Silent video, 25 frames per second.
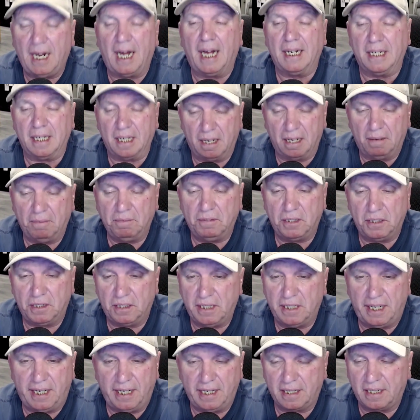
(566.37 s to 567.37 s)
I'd love to
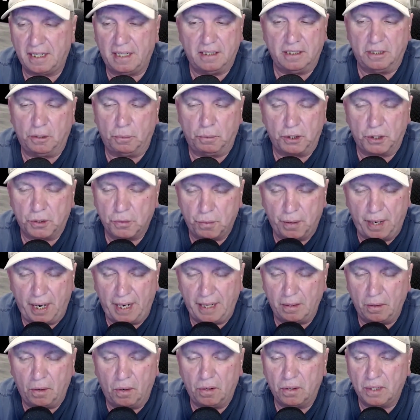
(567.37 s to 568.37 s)
see it because it would
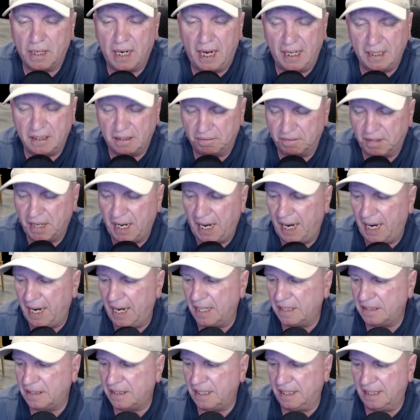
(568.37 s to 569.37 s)
create all kinds of
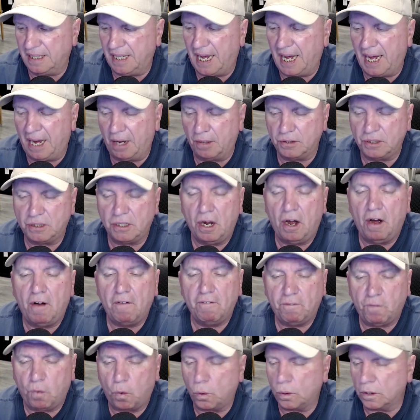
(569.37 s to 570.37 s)
chaos in the House
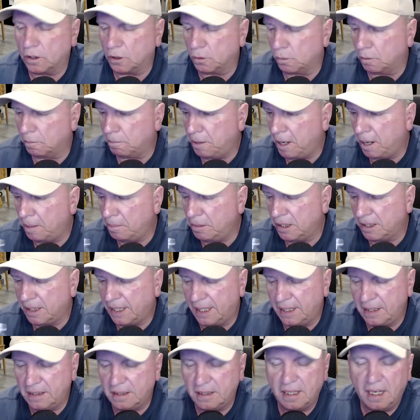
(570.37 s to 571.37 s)
for the
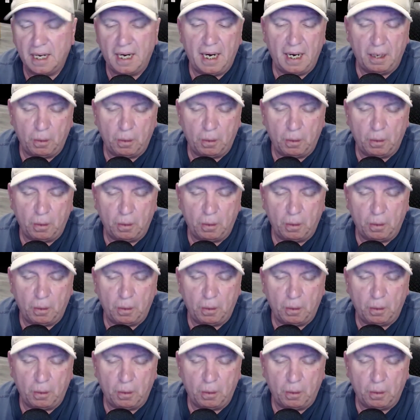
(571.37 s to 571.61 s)
Republicans,